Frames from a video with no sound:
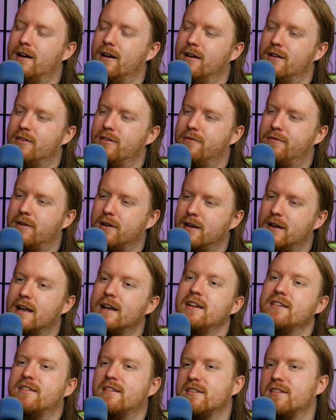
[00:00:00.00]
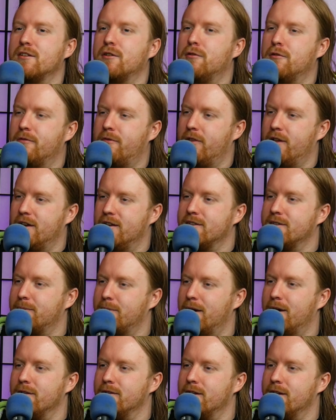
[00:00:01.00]
uh the fucking I guess because the whole thing is
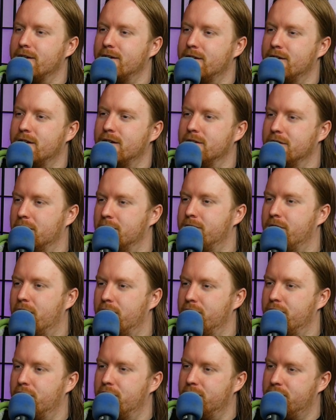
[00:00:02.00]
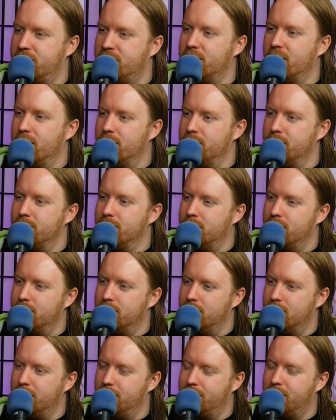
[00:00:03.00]
about like a, a father son yeah.
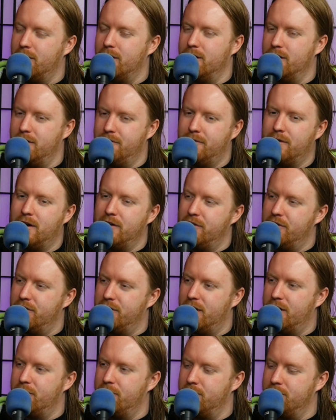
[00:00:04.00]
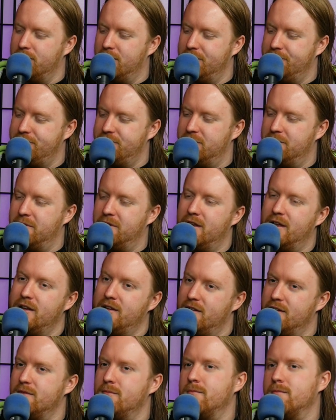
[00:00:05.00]
Uh, or, or, father daughter relationship and
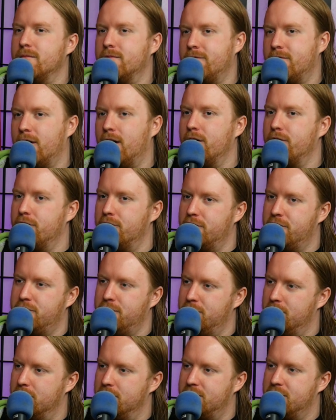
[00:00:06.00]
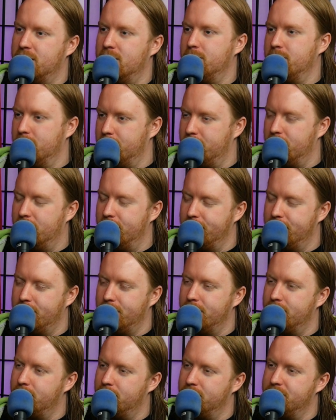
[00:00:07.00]
then yeah. father pseudo son but
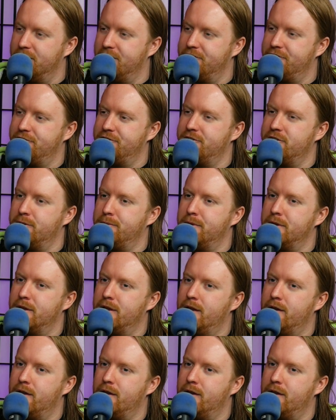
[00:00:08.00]
brother relationship yeah. and